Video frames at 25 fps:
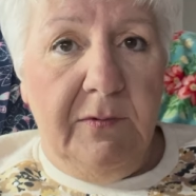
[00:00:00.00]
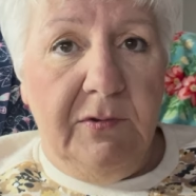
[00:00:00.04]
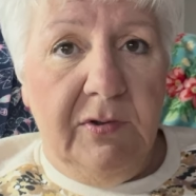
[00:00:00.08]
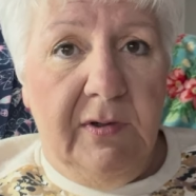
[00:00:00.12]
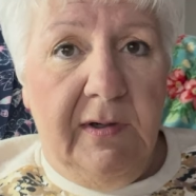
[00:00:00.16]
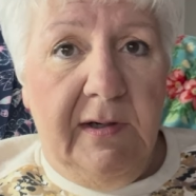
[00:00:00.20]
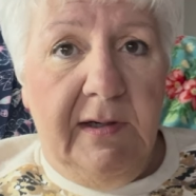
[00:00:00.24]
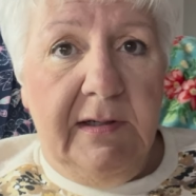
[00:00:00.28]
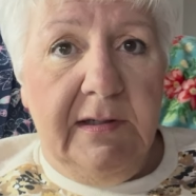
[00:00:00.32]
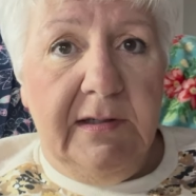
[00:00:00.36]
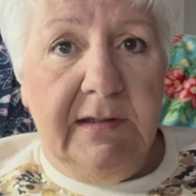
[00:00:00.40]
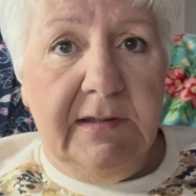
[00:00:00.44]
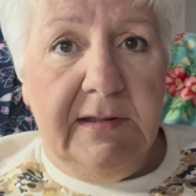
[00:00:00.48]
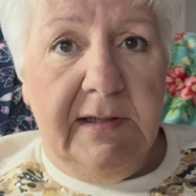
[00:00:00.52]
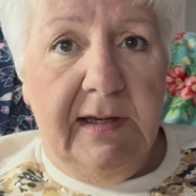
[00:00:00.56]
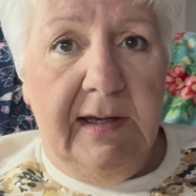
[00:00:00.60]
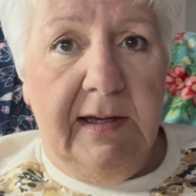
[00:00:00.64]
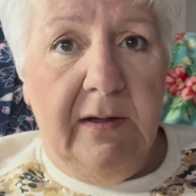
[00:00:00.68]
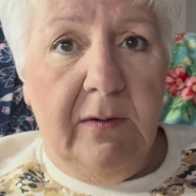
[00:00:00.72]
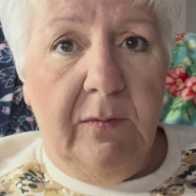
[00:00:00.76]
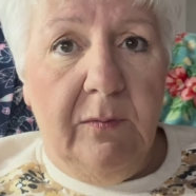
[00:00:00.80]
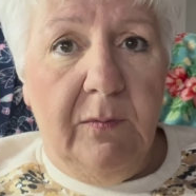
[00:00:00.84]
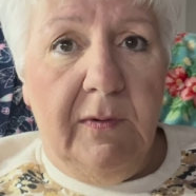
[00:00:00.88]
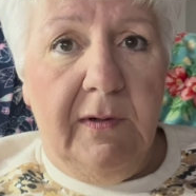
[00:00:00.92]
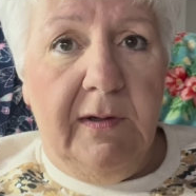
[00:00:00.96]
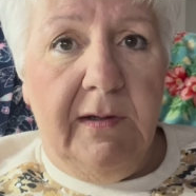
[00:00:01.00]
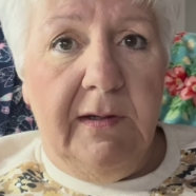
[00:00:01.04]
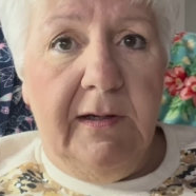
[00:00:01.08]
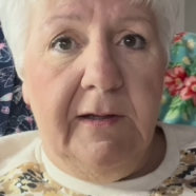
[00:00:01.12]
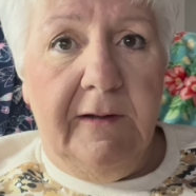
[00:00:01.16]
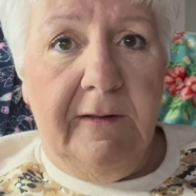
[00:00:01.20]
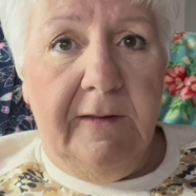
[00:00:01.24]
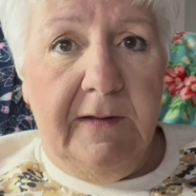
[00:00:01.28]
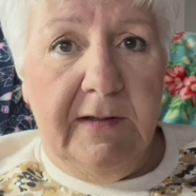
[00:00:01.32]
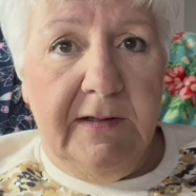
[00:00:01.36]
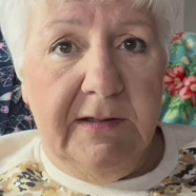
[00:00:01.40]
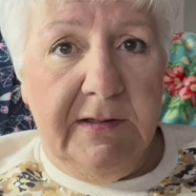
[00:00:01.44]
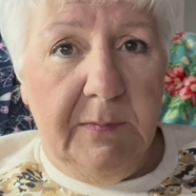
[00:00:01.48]
trying to take one
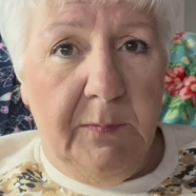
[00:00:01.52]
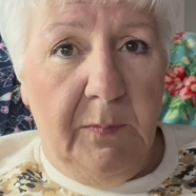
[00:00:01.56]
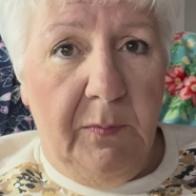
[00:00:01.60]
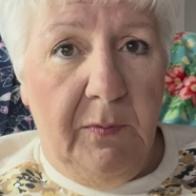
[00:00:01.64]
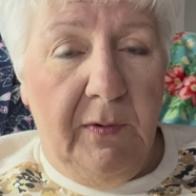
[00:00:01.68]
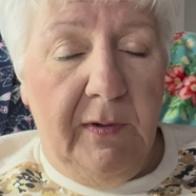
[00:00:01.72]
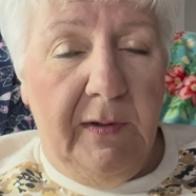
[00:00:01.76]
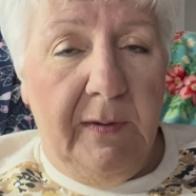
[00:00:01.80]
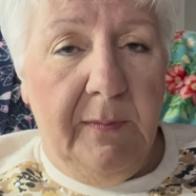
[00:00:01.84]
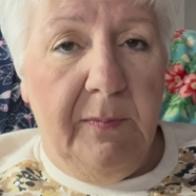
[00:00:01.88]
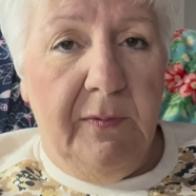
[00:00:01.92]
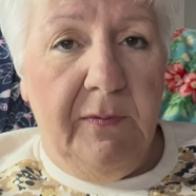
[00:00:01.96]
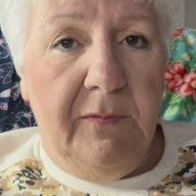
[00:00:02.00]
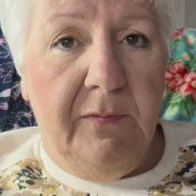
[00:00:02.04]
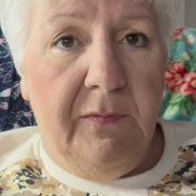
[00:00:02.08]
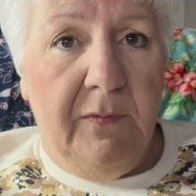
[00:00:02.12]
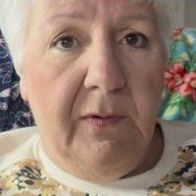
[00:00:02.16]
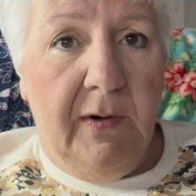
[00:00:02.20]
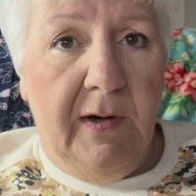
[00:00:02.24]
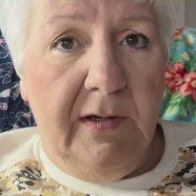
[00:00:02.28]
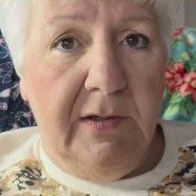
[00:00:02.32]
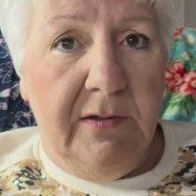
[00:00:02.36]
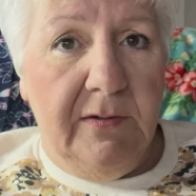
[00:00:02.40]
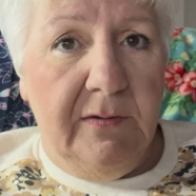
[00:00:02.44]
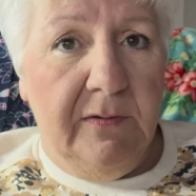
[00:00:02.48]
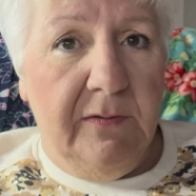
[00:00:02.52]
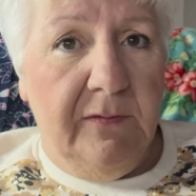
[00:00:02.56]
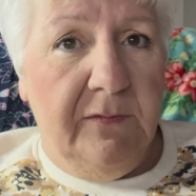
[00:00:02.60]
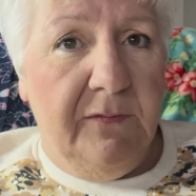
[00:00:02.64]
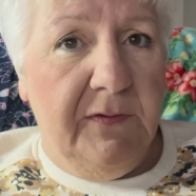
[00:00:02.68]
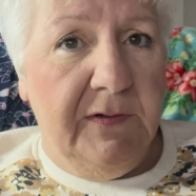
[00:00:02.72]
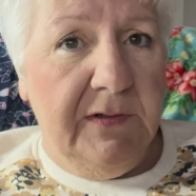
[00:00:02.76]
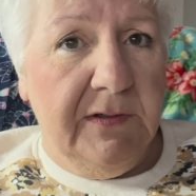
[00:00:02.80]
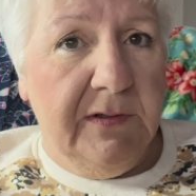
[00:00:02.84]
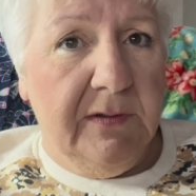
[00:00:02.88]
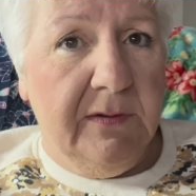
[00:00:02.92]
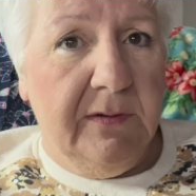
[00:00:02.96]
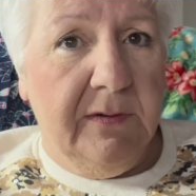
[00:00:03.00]
at this point before I do the
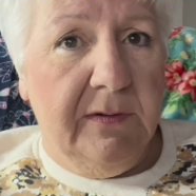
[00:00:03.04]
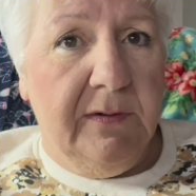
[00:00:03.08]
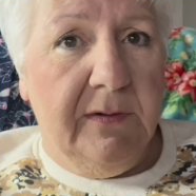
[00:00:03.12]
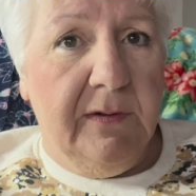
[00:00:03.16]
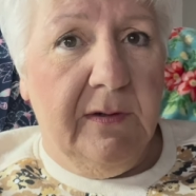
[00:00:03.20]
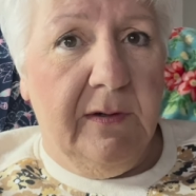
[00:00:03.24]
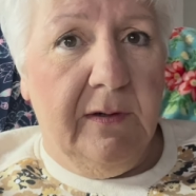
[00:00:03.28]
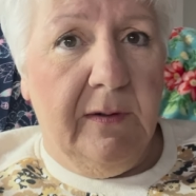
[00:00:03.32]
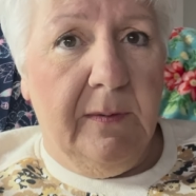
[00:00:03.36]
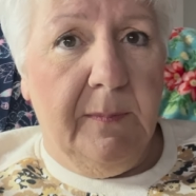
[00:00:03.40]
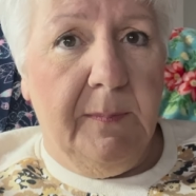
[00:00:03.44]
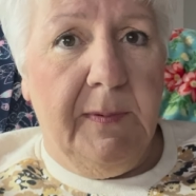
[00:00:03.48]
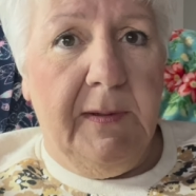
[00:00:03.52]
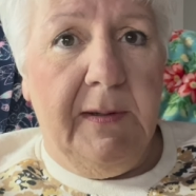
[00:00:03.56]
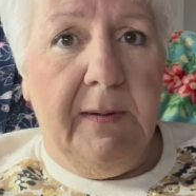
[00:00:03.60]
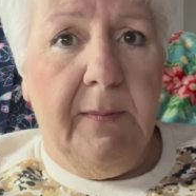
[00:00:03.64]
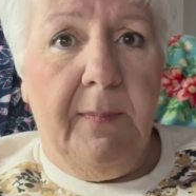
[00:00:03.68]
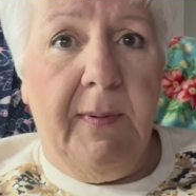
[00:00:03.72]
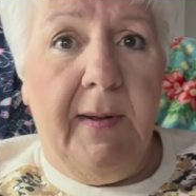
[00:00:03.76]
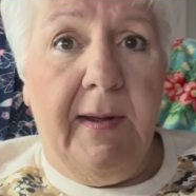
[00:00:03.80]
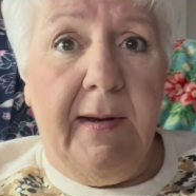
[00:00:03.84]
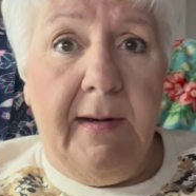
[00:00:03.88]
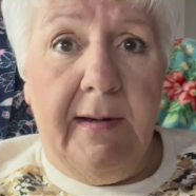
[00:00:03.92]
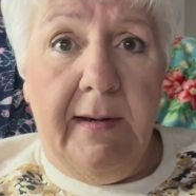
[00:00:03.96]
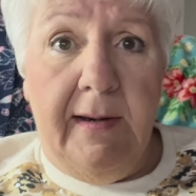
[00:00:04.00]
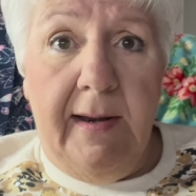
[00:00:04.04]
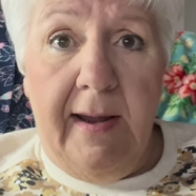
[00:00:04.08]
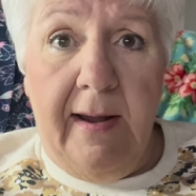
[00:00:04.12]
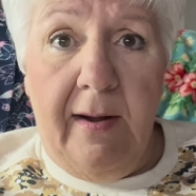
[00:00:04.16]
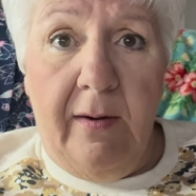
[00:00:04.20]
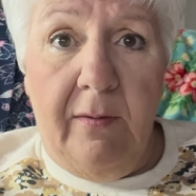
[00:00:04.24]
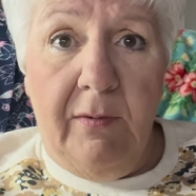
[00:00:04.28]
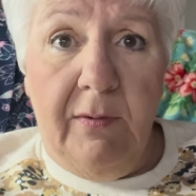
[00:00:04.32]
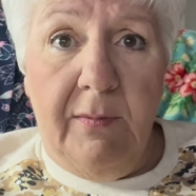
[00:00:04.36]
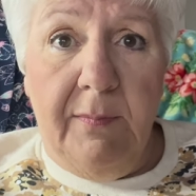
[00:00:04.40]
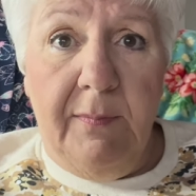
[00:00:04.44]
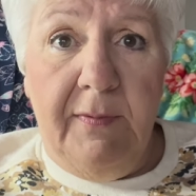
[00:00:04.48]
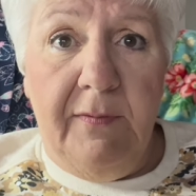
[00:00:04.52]
physical therapy about an
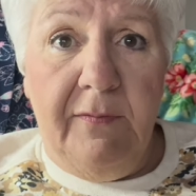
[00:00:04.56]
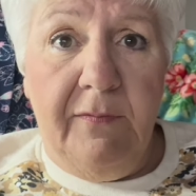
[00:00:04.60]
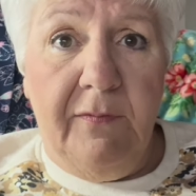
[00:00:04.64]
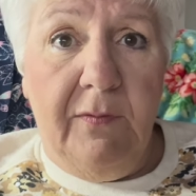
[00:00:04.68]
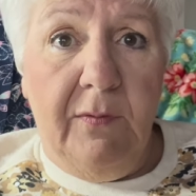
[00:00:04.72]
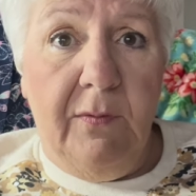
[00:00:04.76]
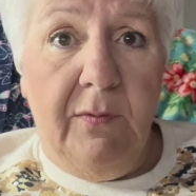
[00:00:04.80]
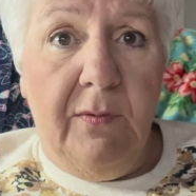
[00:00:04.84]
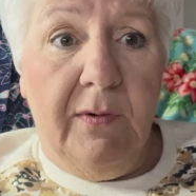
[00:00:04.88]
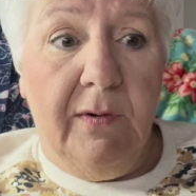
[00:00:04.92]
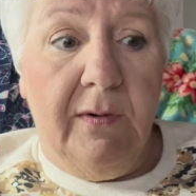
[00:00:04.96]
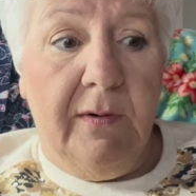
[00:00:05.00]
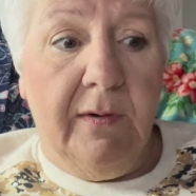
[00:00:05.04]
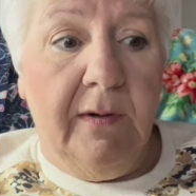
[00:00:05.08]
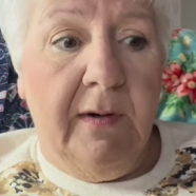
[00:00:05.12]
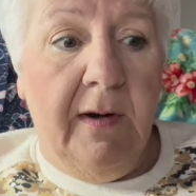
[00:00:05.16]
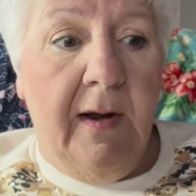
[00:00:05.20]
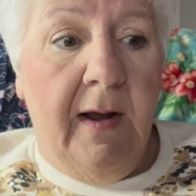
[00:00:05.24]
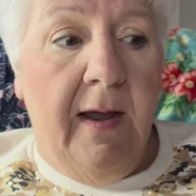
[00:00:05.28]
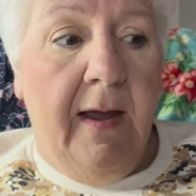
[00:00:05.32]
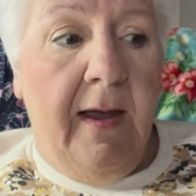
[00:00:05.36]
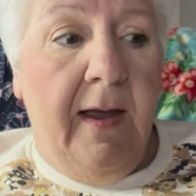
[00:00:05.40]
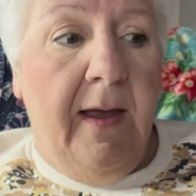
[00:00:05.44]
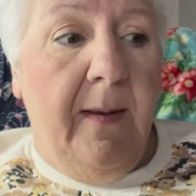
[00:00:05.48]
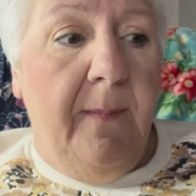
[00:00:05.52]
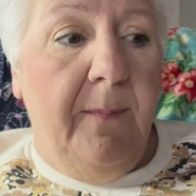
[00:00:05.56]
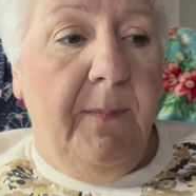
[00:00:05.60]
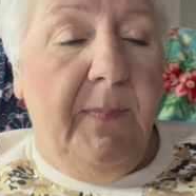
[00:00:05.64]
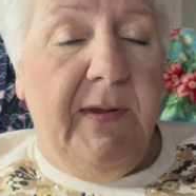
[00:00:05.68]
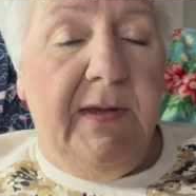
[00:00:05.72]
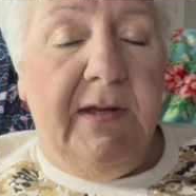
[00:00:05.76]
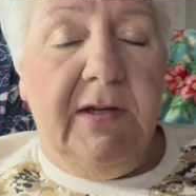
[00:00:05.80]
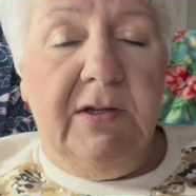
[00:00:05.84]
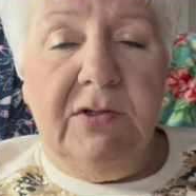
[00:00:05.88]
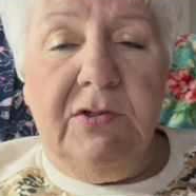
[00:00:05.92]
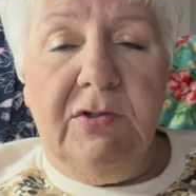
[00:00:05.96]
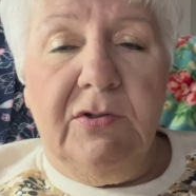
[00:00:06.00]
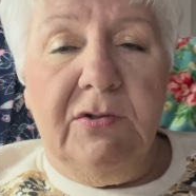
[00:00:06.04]
hour before
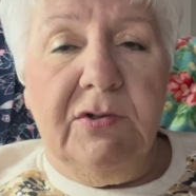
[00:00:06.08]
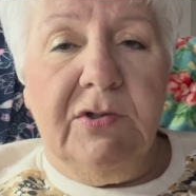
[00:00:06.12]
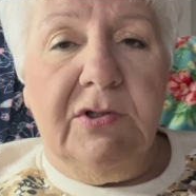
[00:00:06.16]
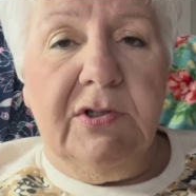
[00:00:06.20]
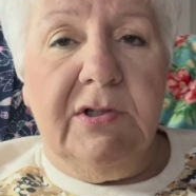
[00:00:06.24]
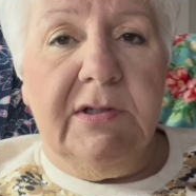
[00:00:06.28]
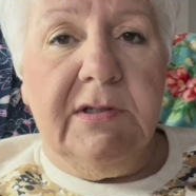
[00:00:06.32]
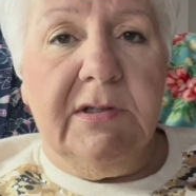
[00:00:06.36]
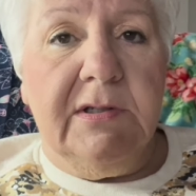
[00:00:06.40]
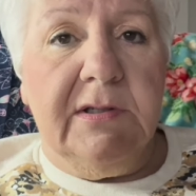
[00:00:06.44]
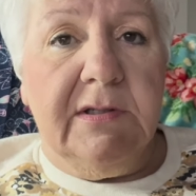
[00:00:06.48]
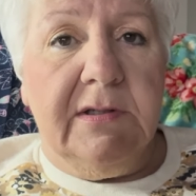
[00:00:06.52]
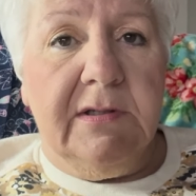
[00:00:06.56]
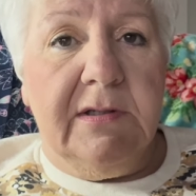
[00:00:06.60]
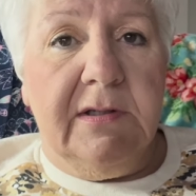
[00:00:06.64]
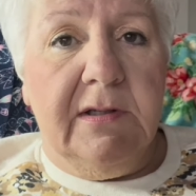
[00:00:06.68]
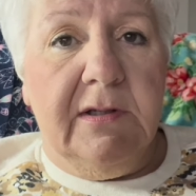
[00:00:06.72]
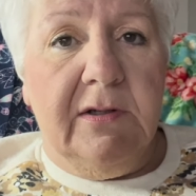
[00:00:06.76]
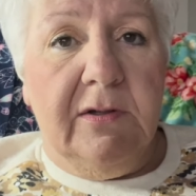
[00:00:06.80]
because you're just,